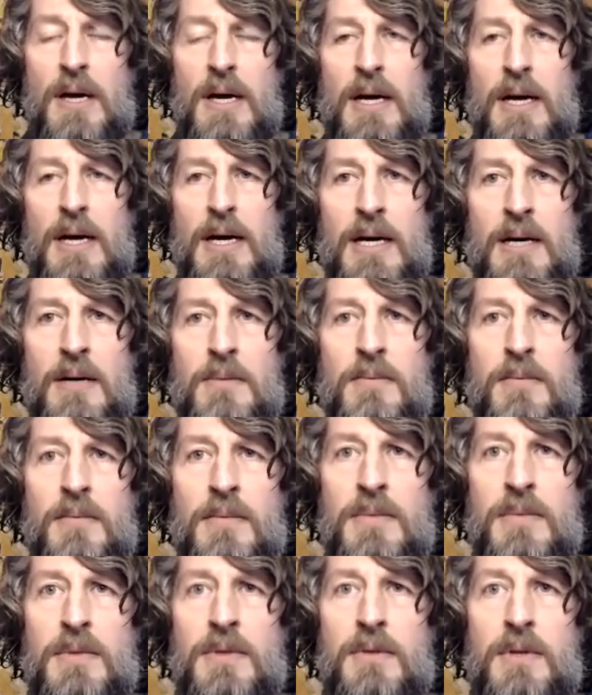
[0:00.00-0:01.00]
um,
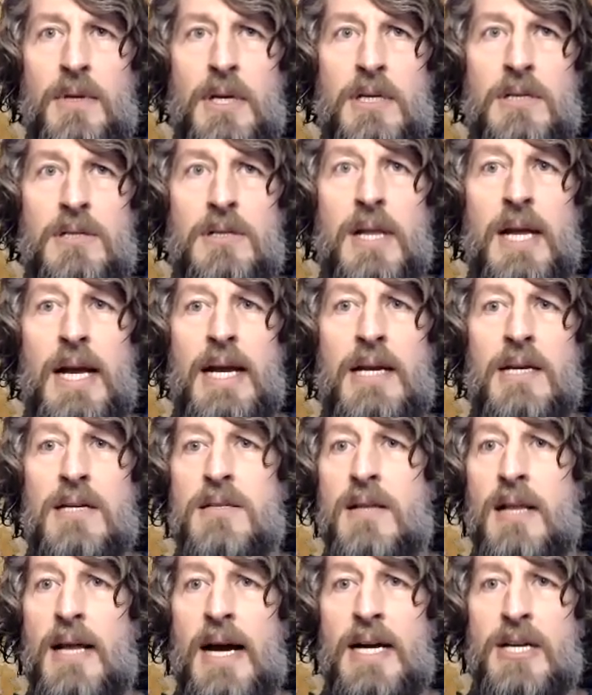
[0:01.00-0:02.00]
as late
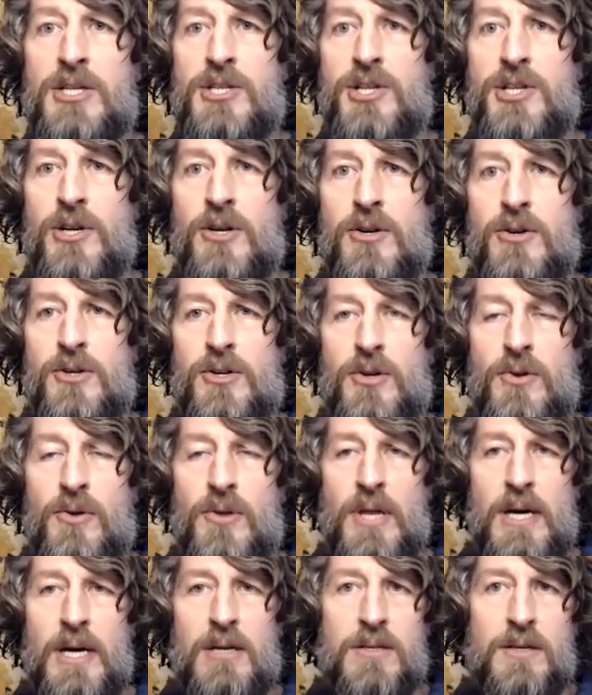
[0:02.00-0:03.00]
as last year, two
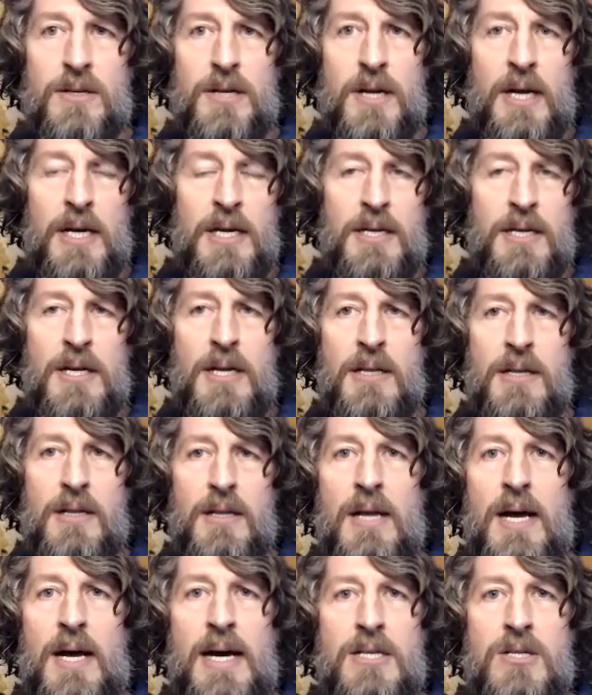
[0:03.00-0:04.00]
thousand nineteen, the
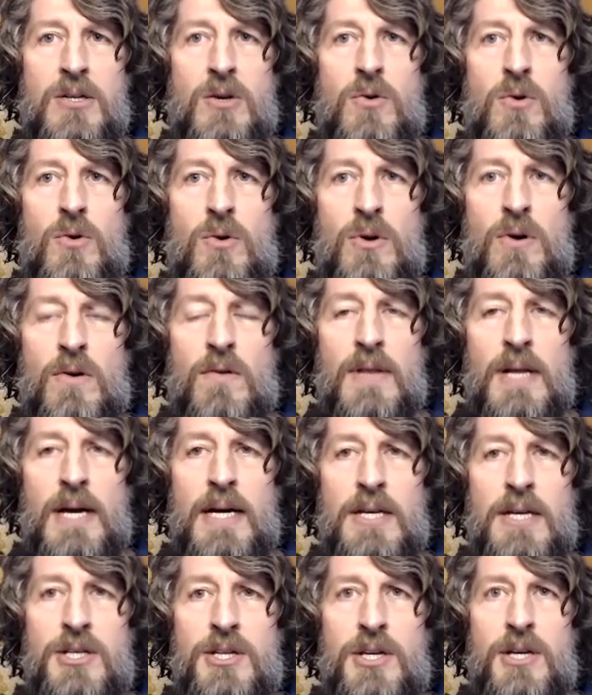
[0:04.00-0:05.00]
last quarter of
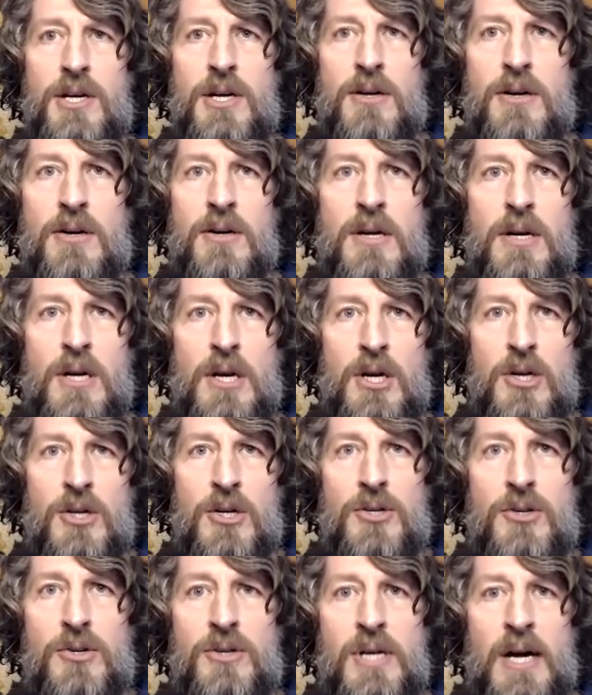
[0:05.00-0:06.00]
last year,
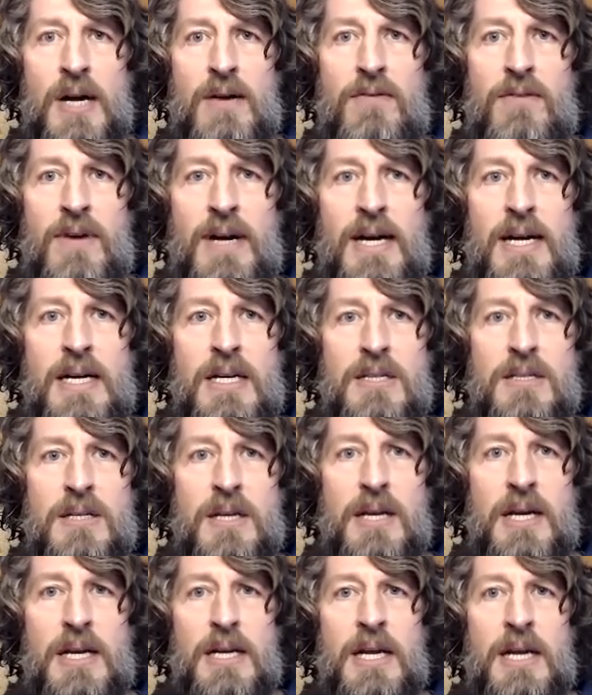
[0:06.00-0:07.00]
to divest
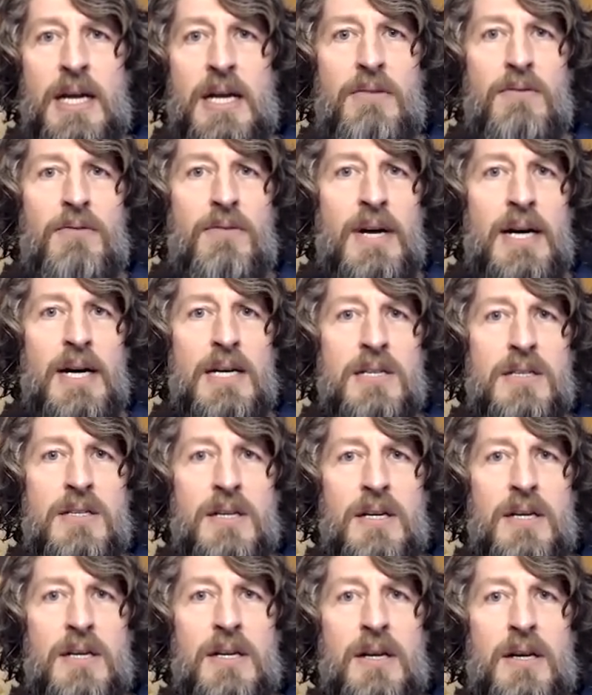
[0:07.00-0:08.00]
and invest
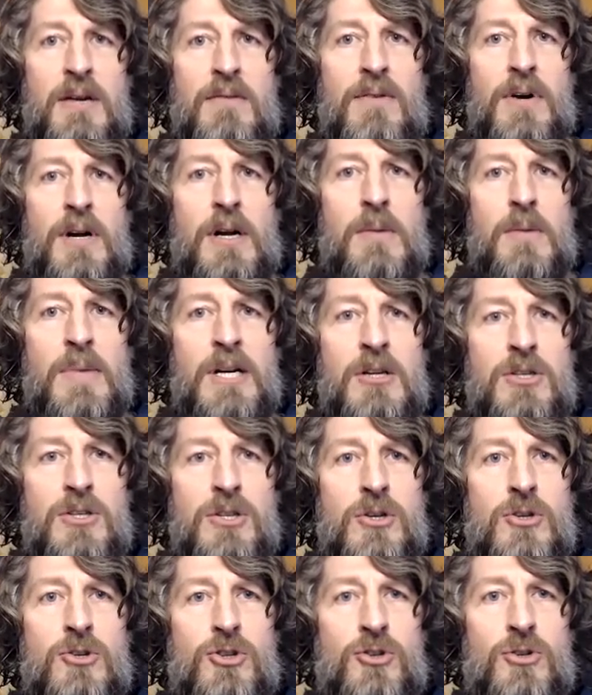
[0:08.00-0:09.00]
in environmental
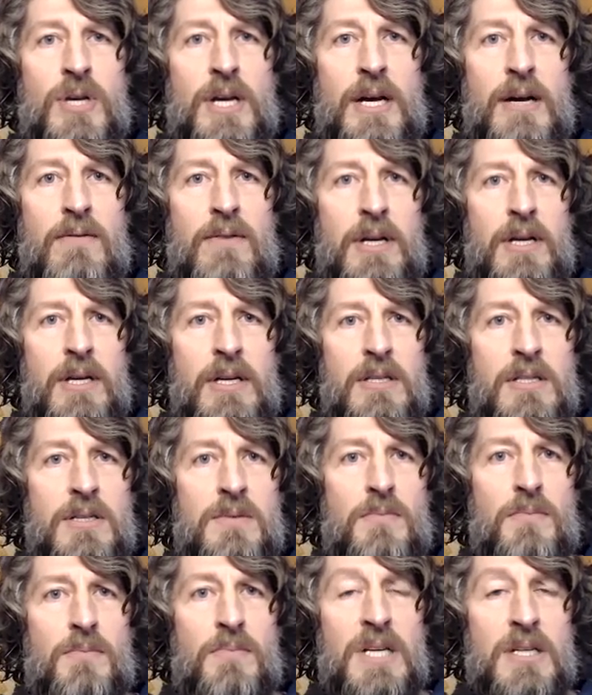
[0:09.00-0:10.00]
social governance
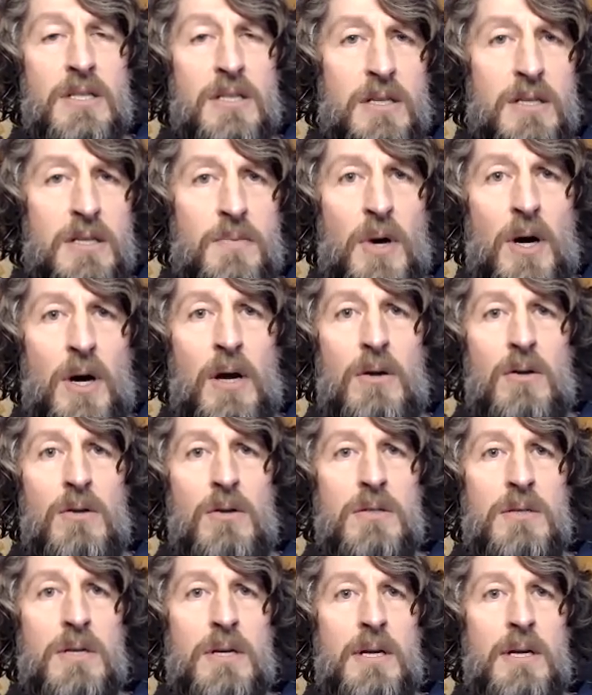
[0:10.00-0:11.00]
business
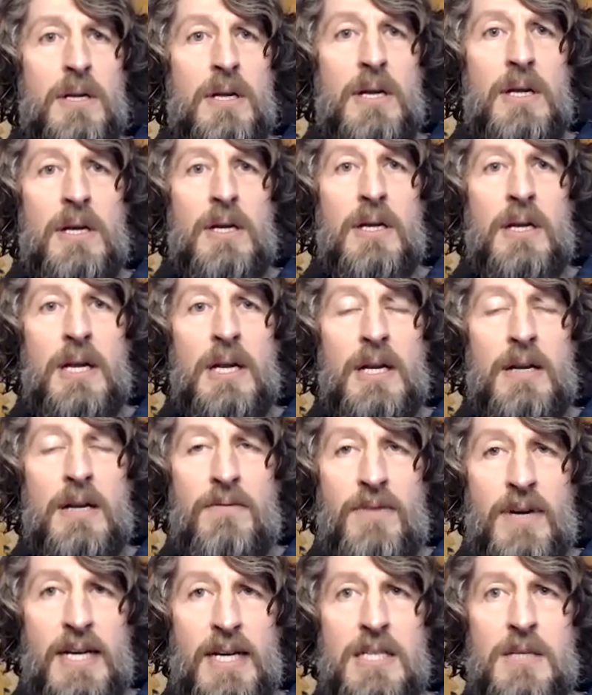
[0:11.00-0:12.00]
models and, and, and
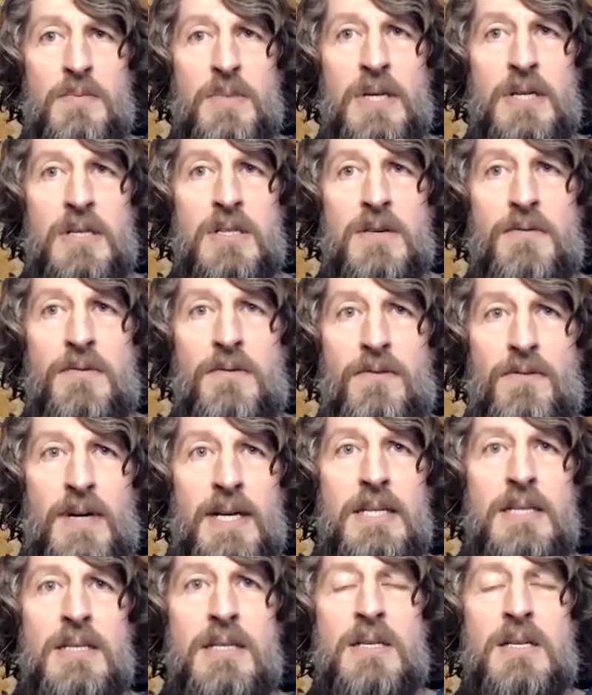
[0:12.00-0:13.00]
investments and
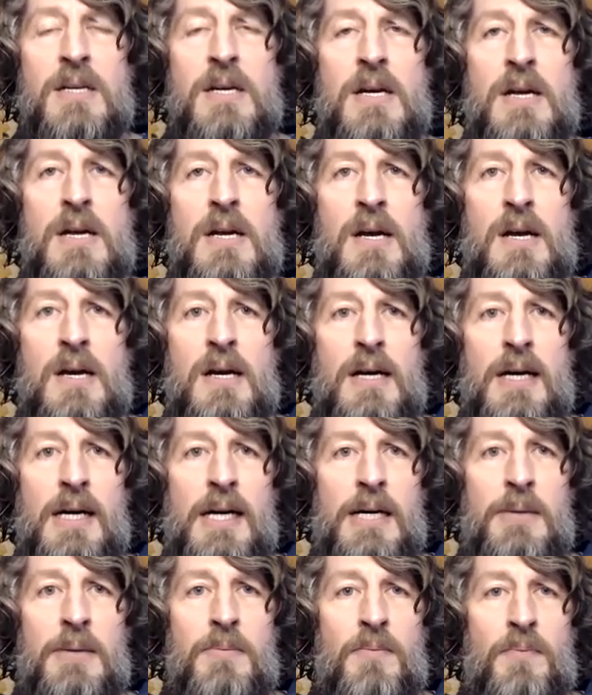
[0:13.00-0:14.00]
funds,
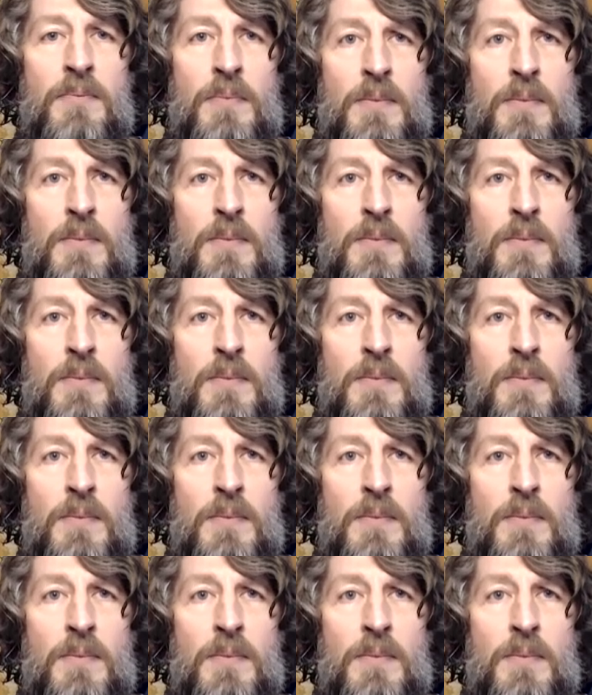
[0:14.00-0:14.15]
Um,